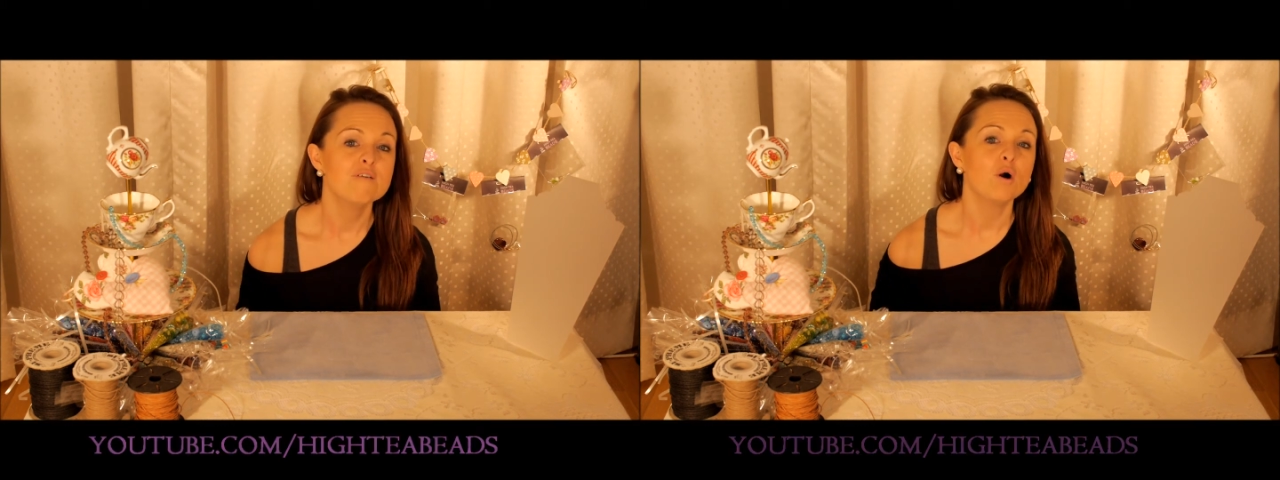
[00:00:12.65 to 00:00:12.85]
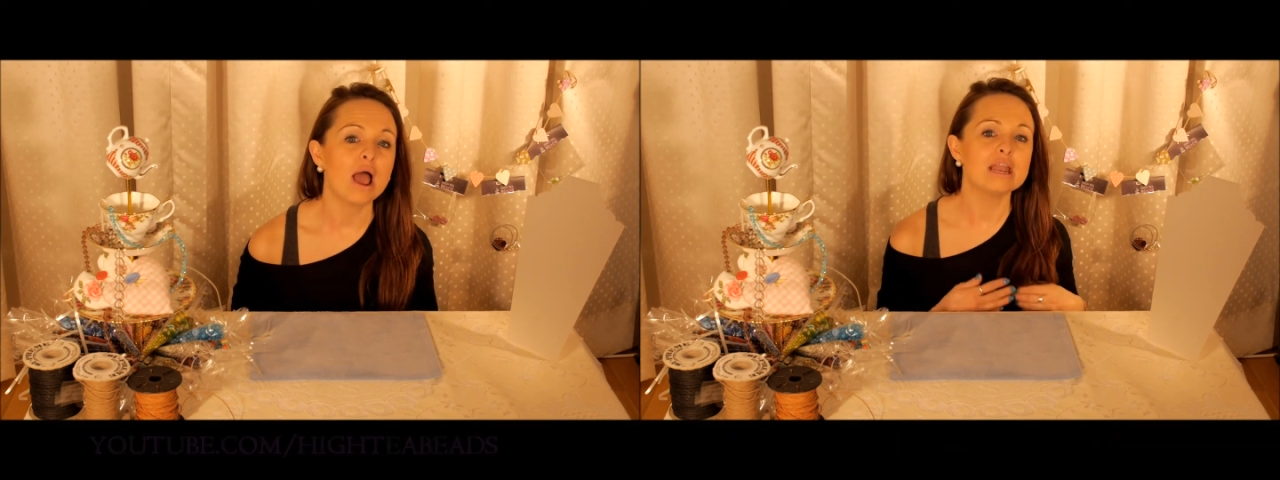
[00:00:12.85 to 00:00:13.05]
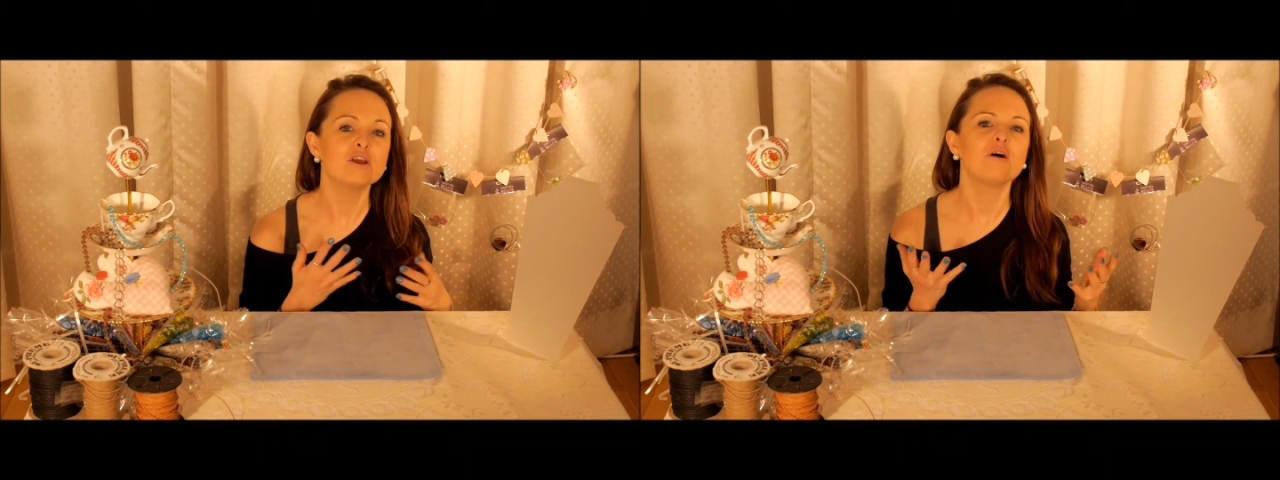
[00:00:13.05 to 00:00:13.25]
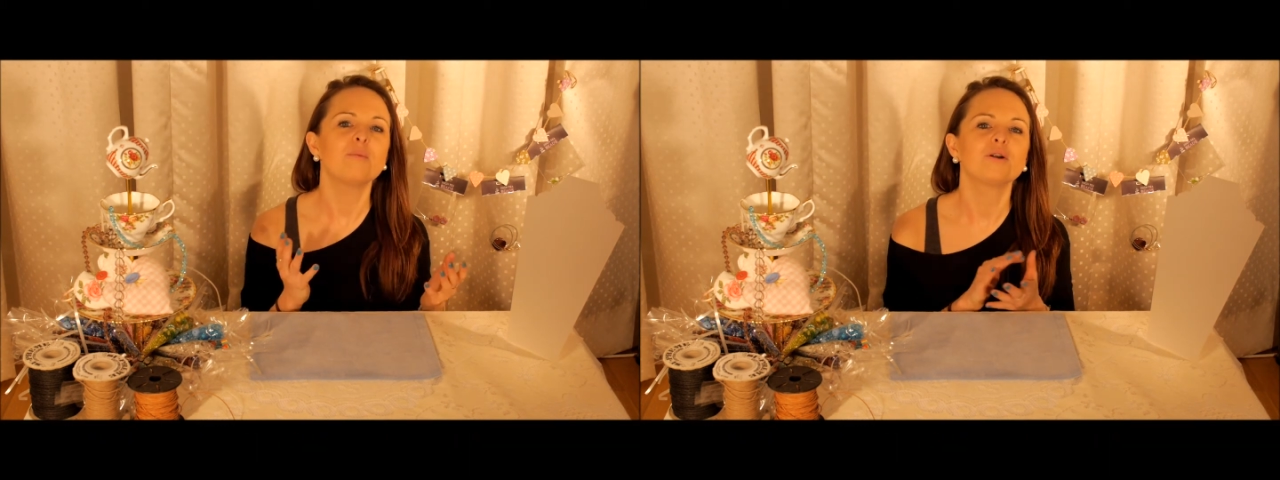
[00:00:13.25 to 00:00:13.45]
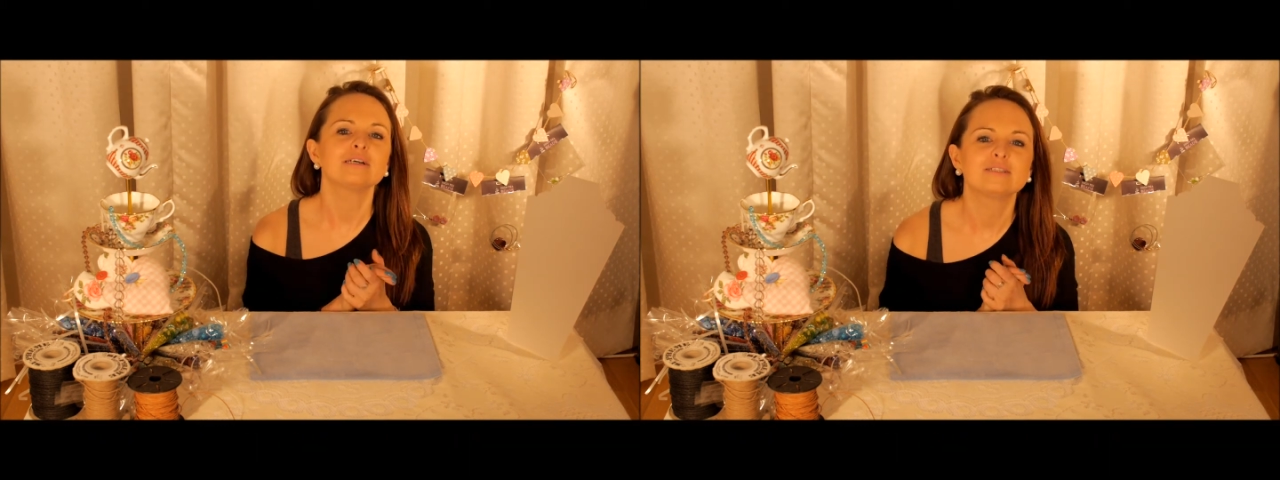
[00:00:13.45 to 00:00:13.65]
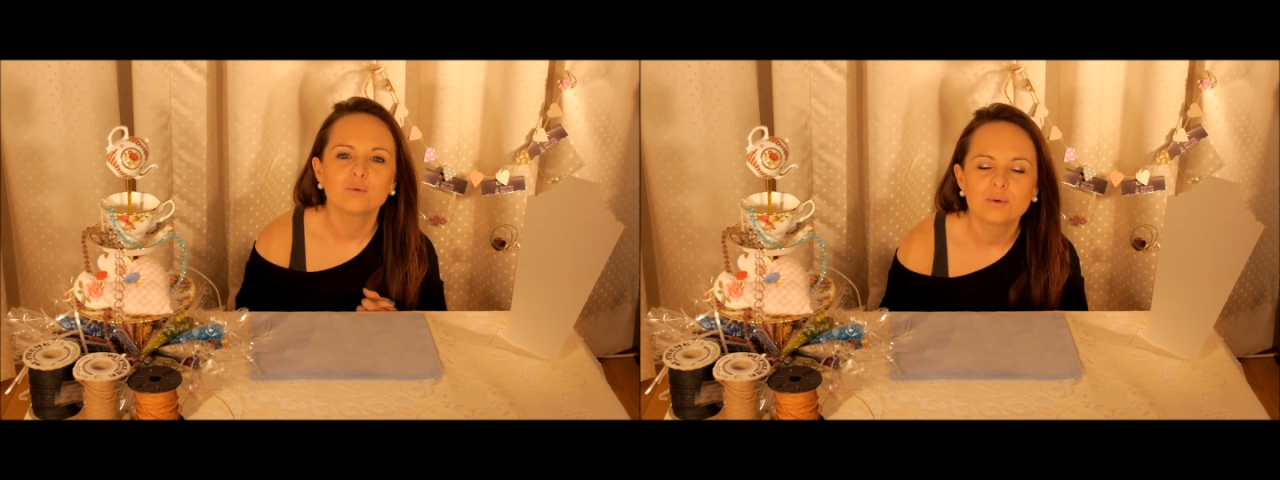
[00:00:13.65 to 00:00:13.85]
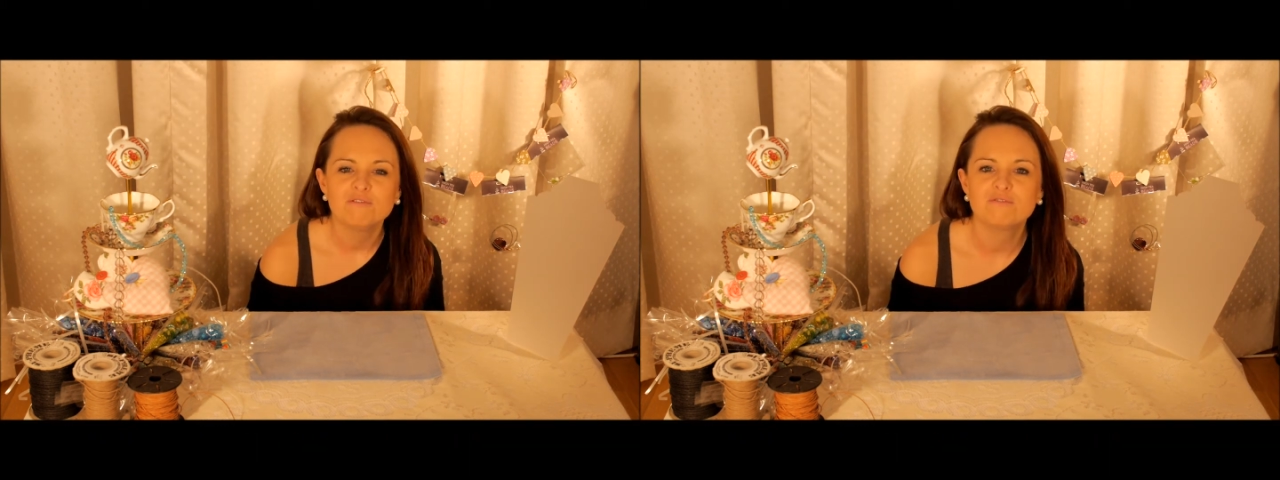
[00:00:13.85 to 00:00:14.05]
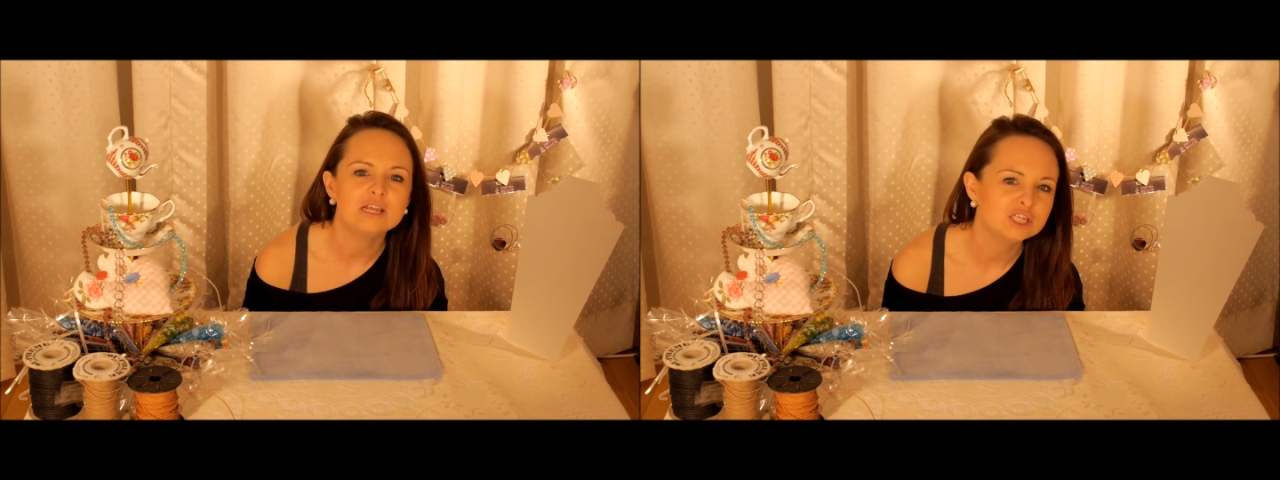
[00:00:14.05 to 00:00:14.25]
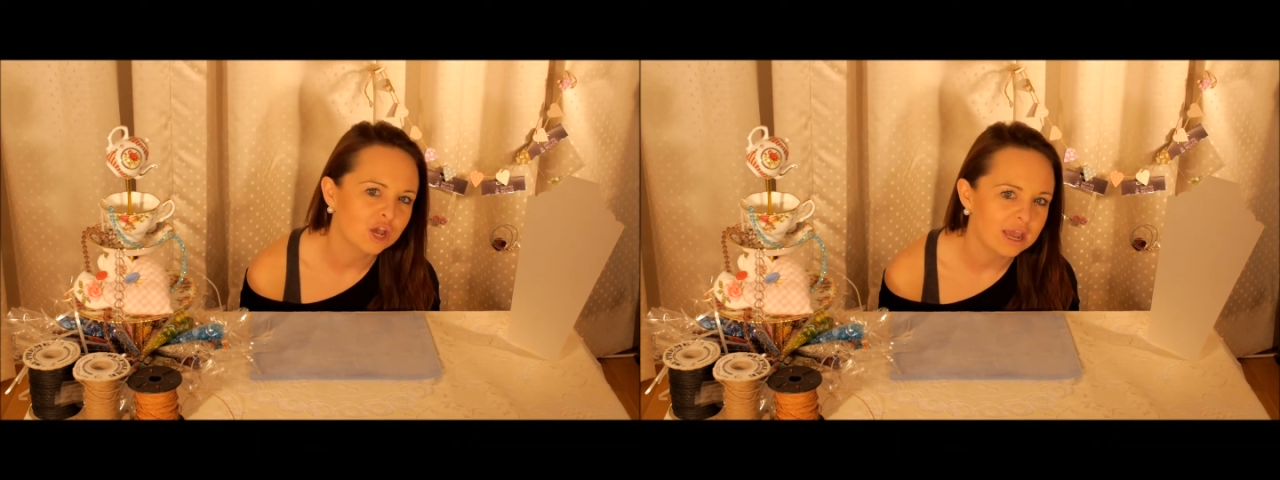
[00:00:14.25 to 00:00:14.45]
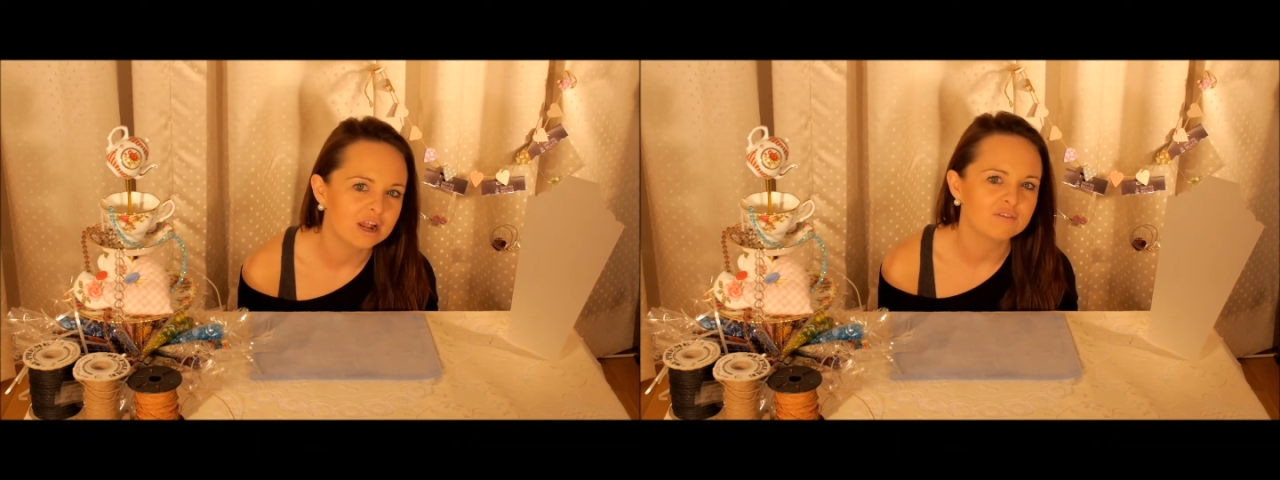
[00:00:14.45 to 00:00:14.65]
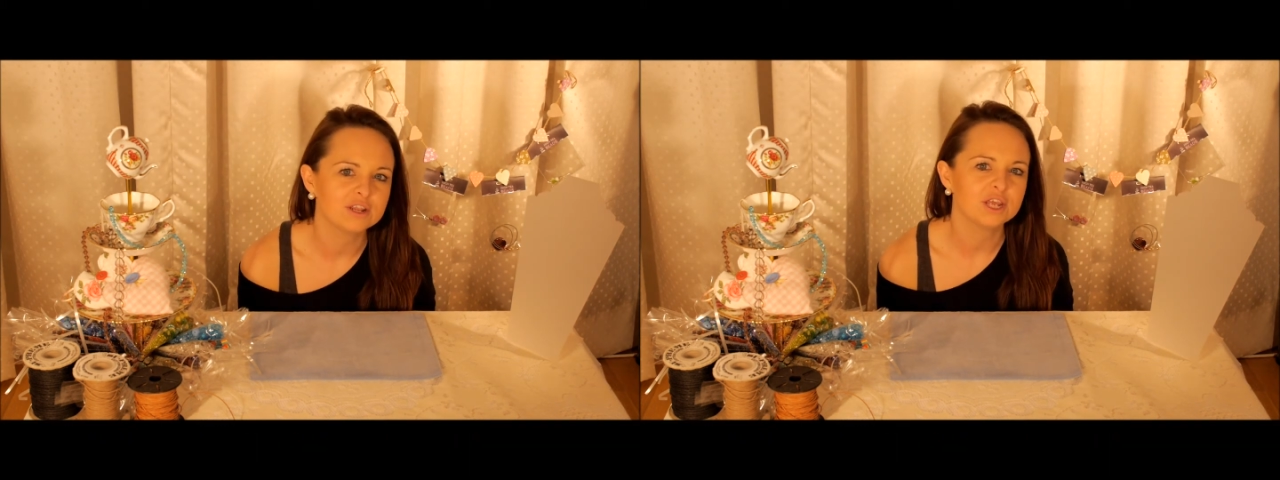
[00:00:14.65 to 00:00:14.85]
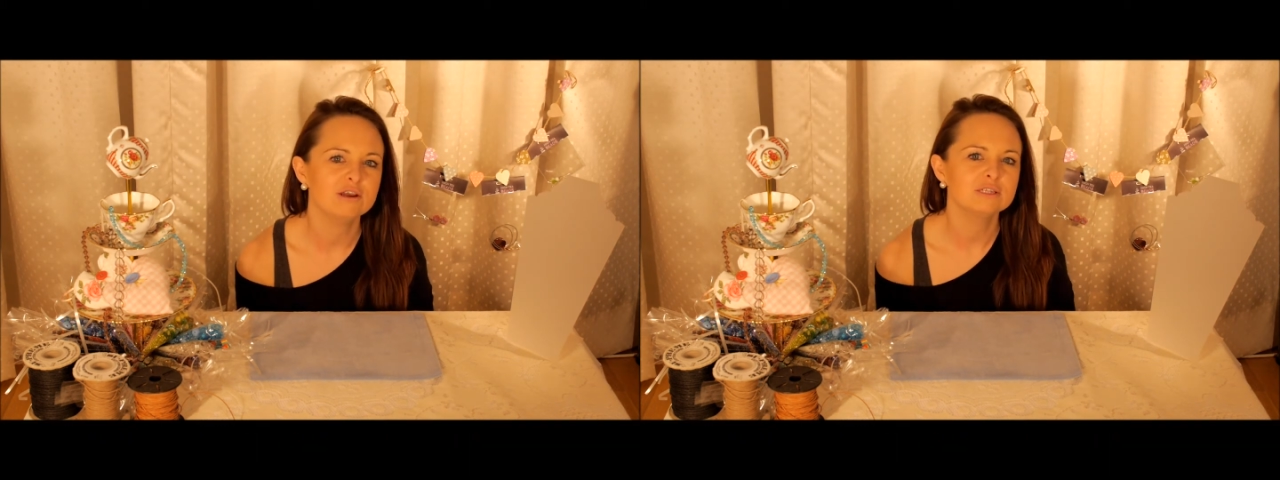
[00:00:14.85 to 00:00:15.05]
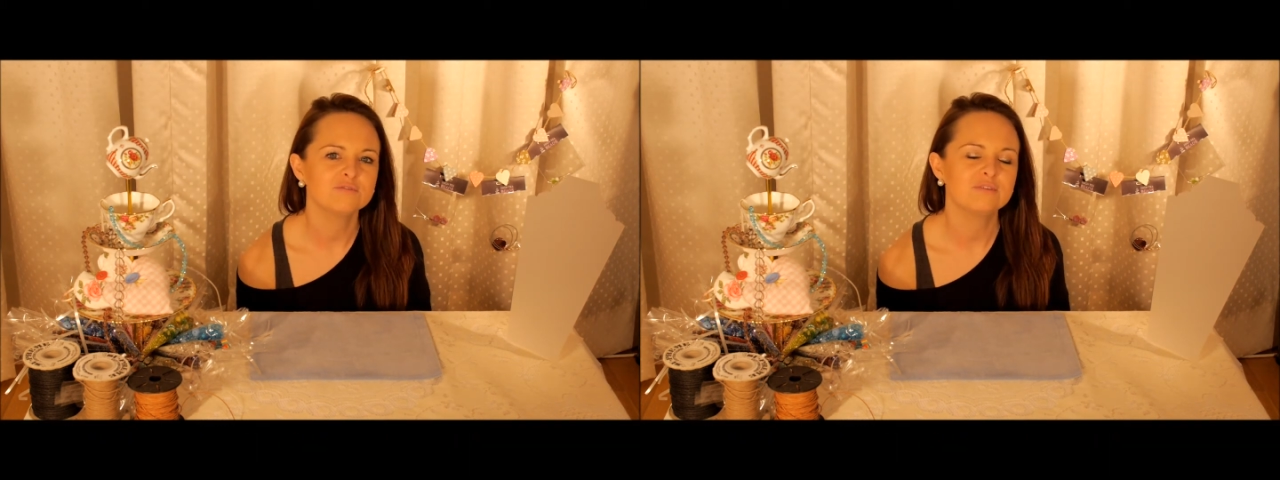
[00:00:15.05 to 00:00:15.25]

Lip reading: For any of our products that we feature in our videos,